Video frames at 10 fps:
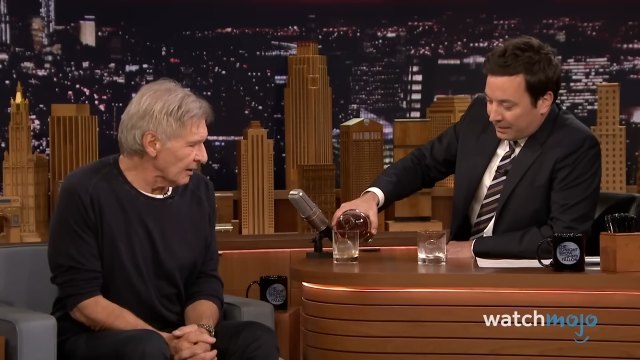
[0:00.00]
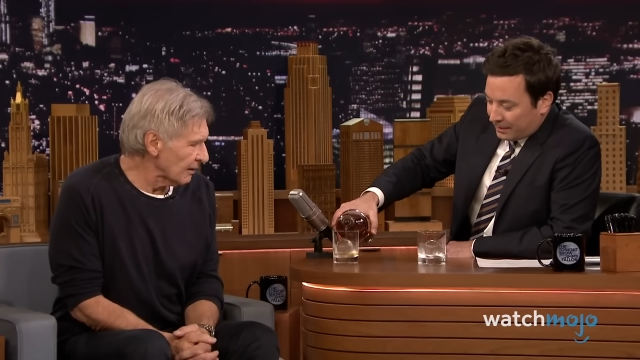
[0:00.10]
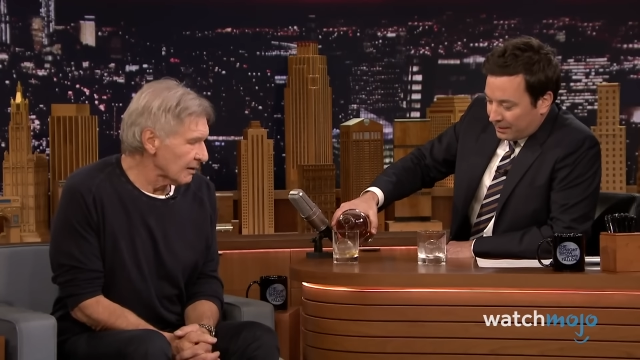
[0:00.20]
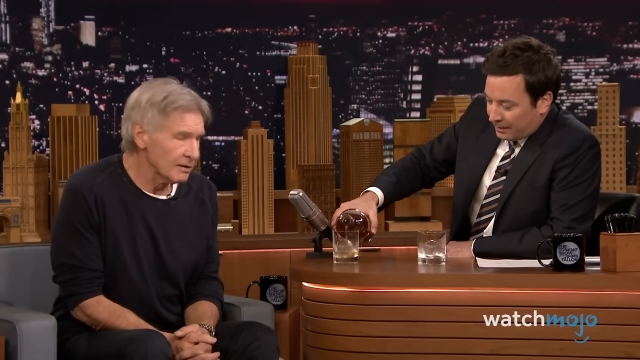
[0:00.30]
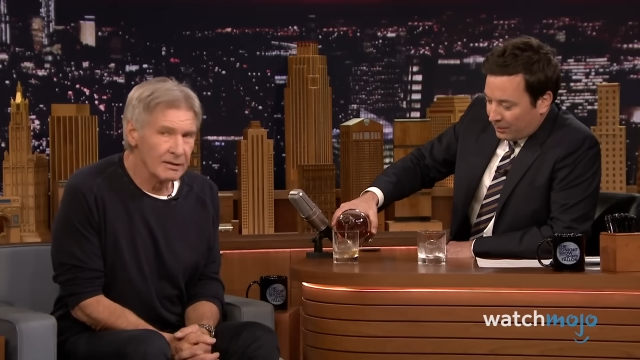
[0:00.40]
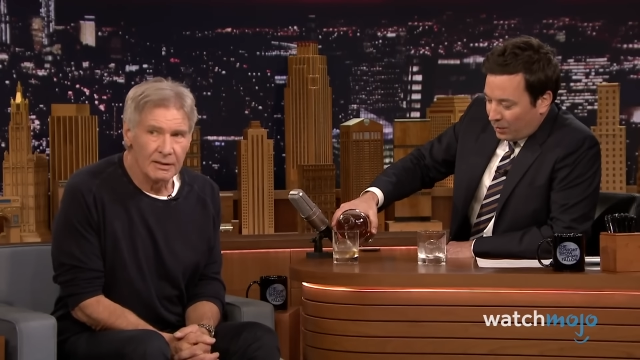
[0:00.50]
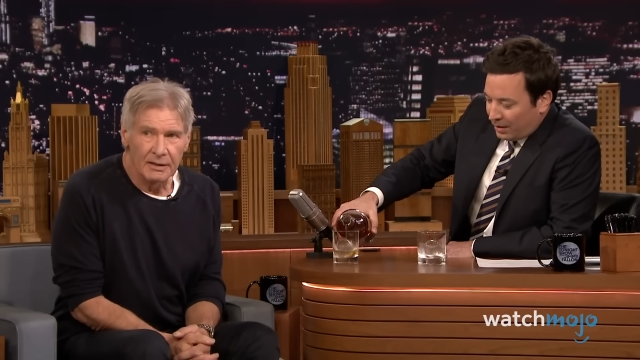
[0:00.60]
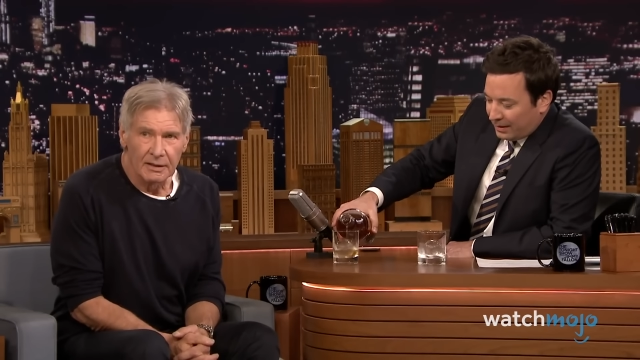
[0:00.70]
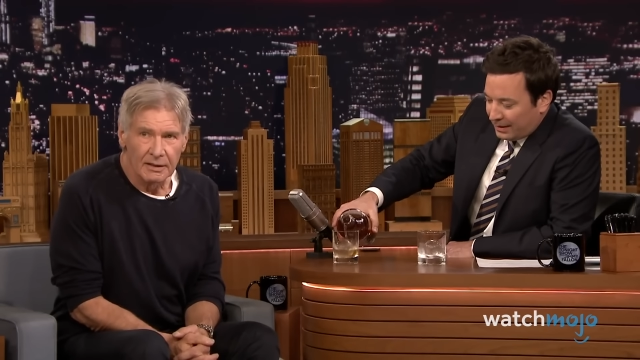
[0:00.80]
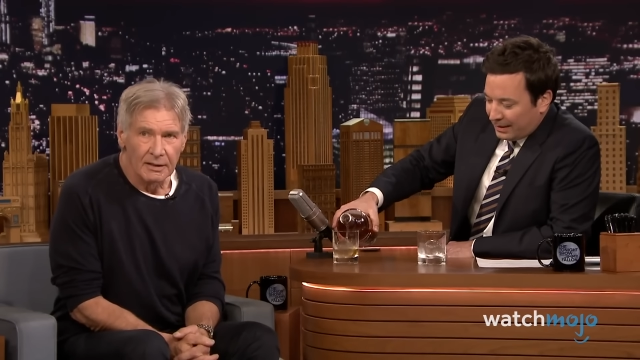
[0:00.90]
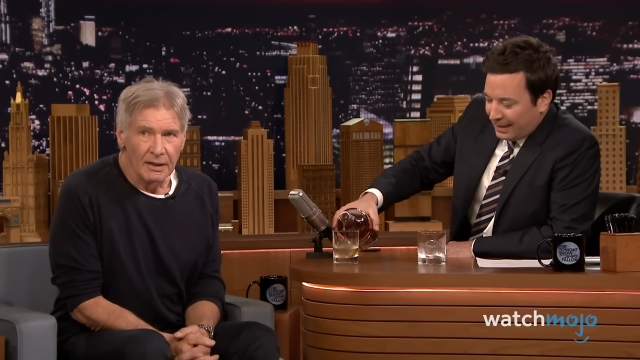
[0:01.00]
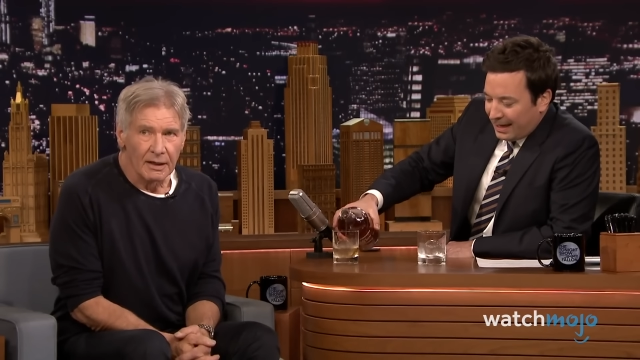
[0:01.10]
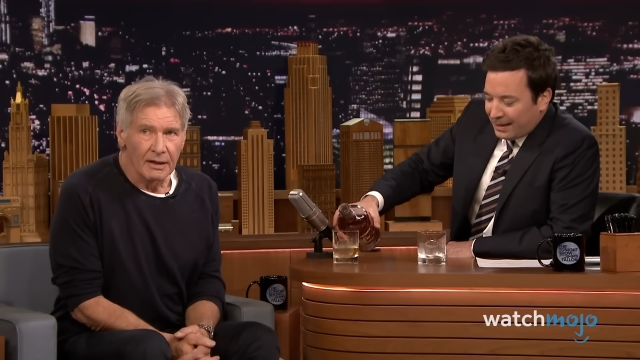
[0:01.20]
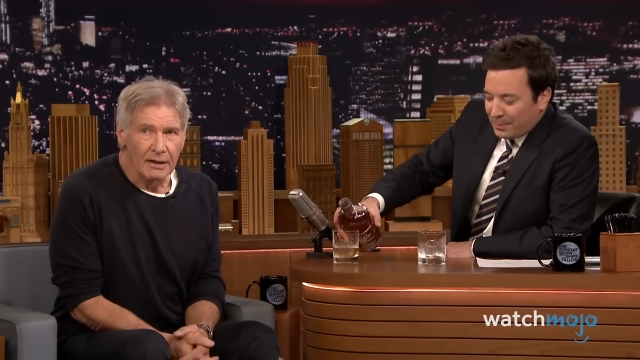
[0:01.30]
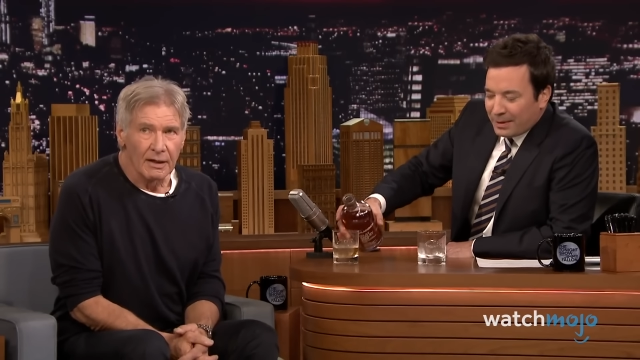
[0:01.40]
Speaker 1: That's, well,
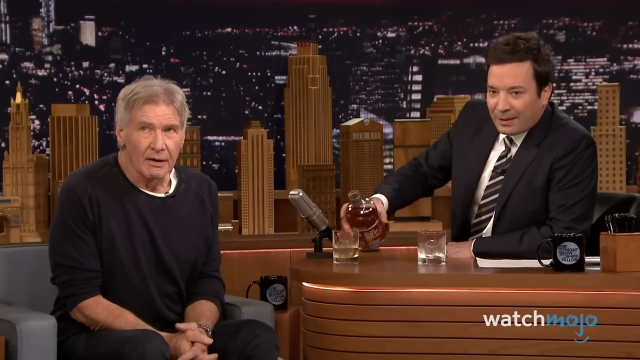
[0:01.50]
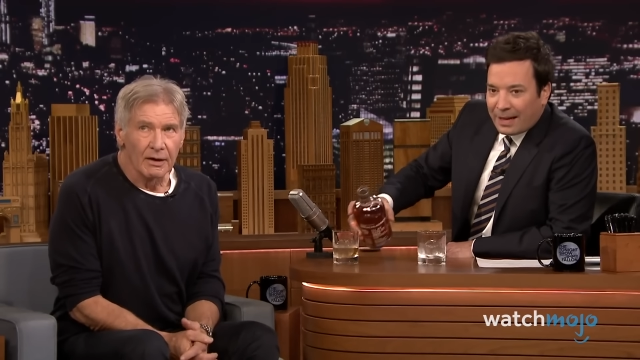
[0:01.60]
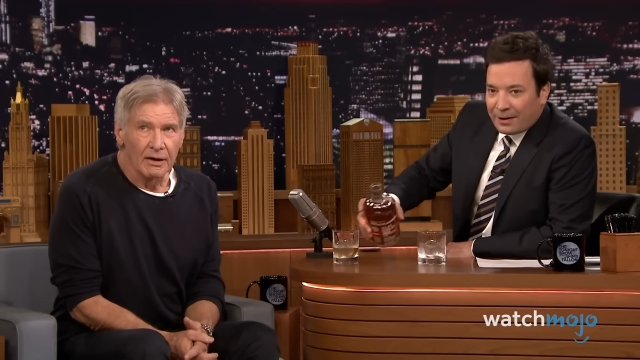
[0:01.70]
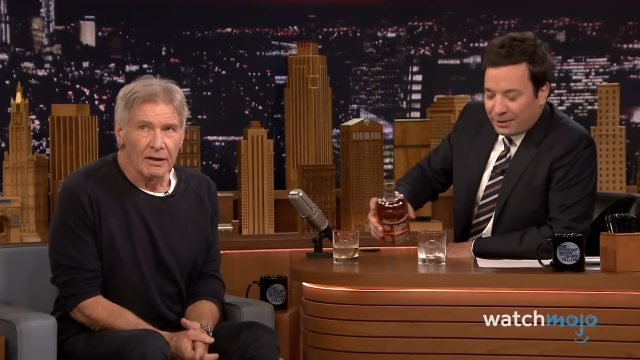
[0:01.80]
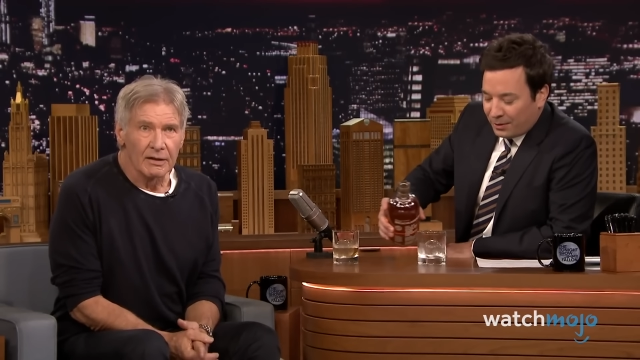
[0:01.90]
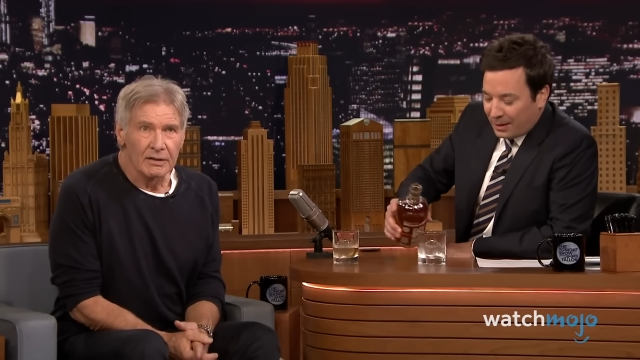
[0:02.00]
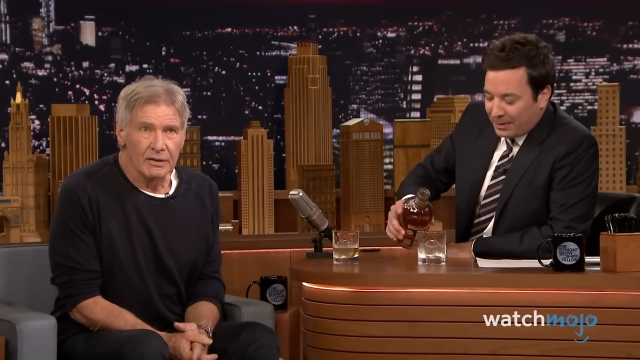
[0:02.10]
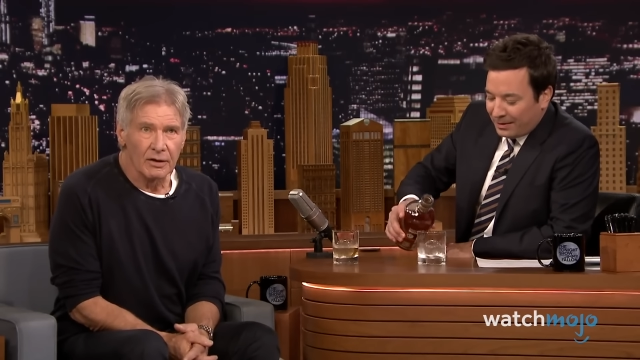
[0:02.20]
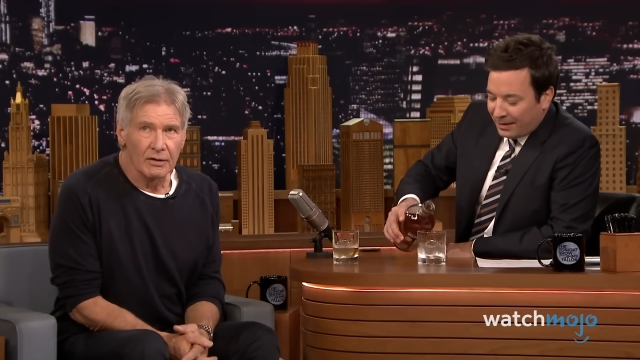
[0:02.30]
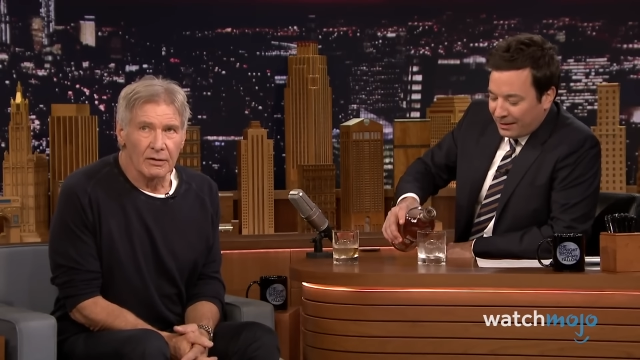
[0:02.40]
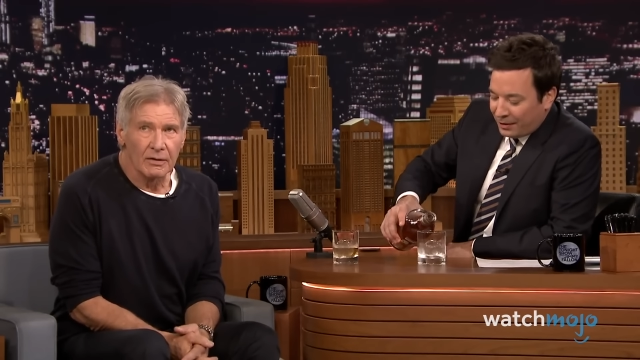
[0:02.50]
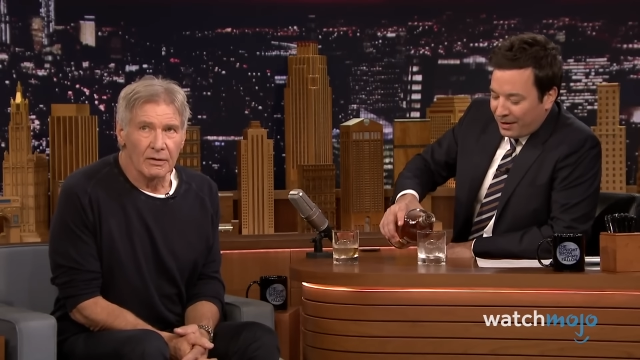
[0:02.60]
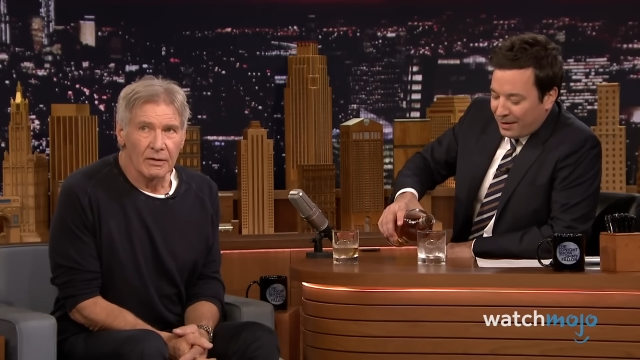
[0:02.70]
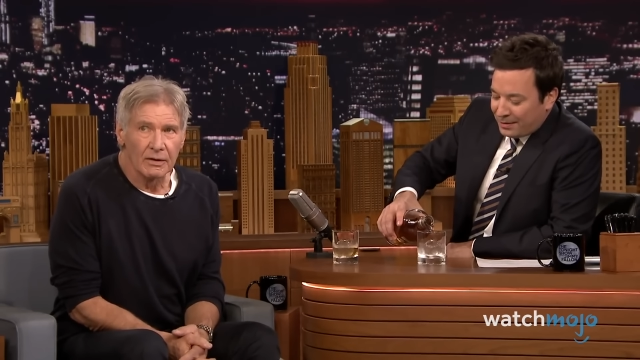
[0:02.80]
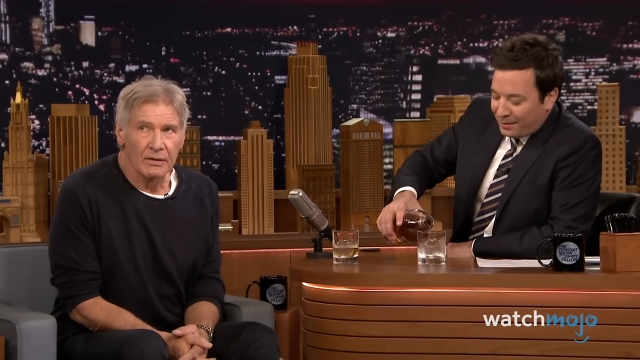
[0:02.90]
yeah, I think we're allowed to do it. I mean, so,
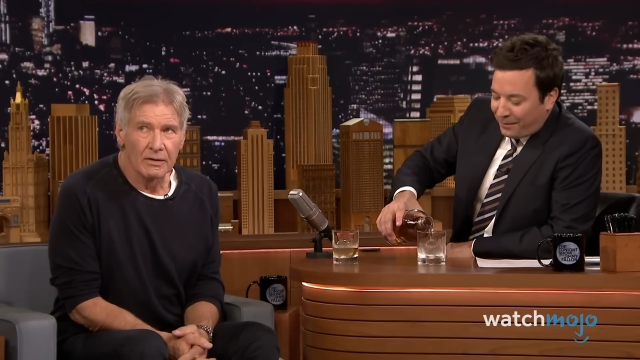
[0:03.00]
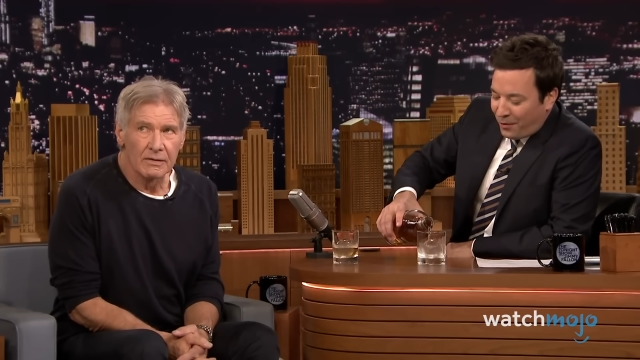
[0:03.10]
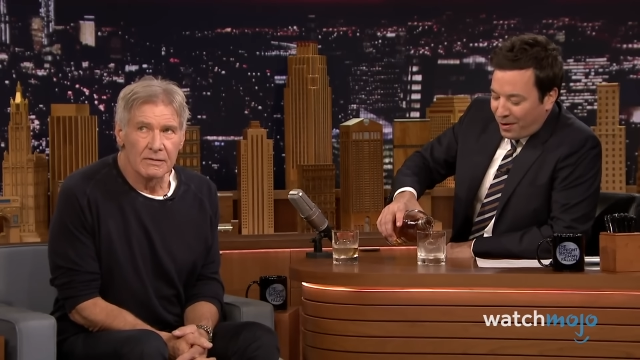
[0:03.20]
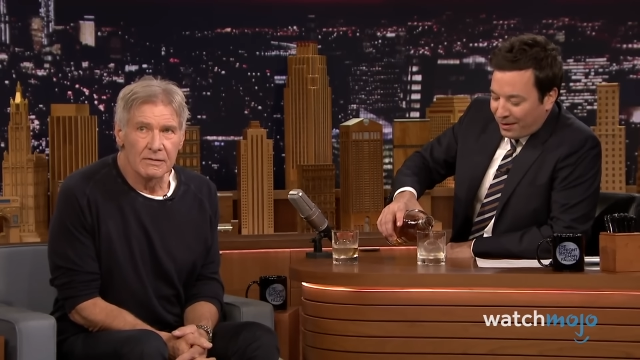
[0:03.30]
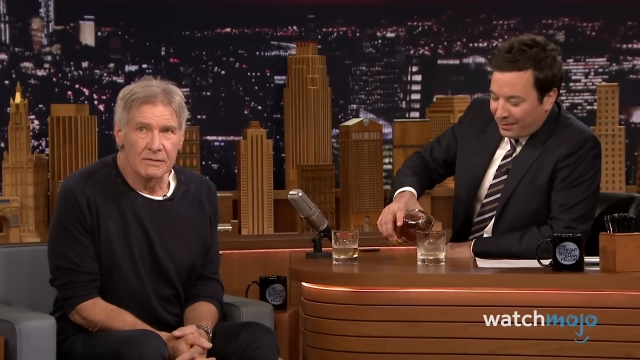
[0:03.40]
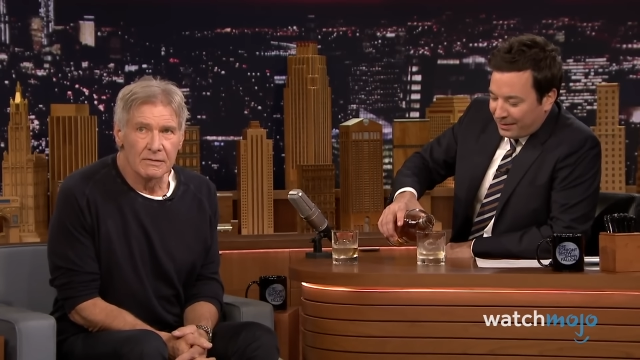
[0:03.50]
you're Harrison Ford.